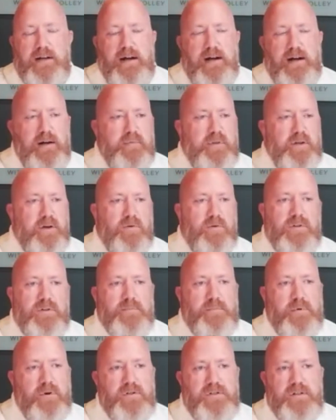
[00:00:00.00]
The
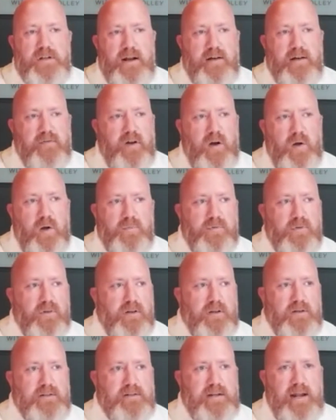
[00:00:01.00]
oldest person I've helped
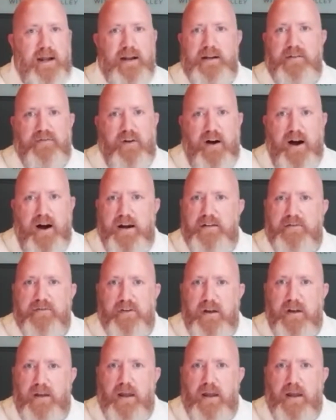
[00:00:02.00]
is 95.